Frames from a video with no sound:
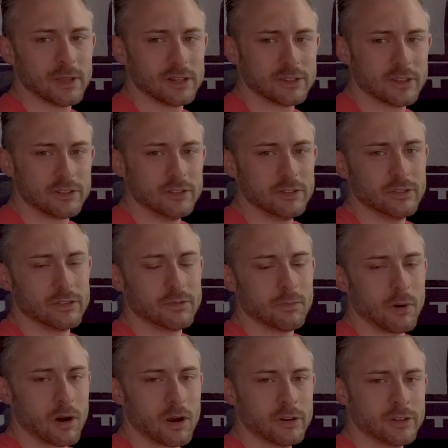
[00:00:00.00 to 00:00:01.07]
that just uses
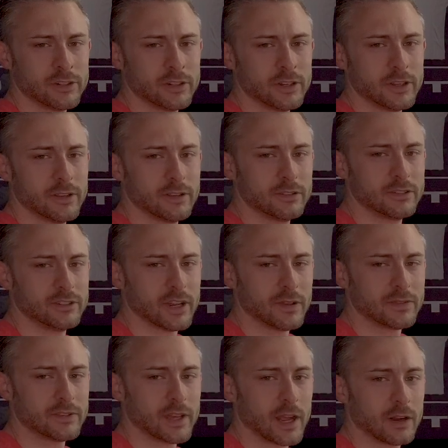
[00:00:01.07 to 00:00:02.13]
margin is Jeff
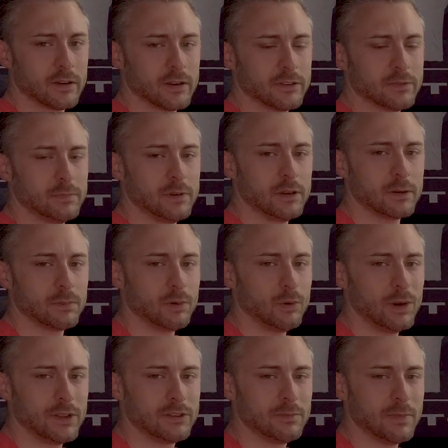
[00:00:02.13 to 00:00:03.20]
Sagarin's pure
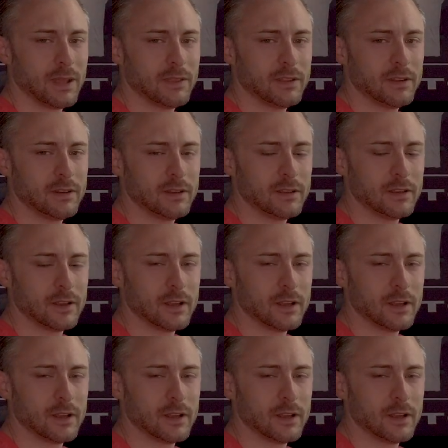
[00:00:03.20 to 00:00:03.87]
points method.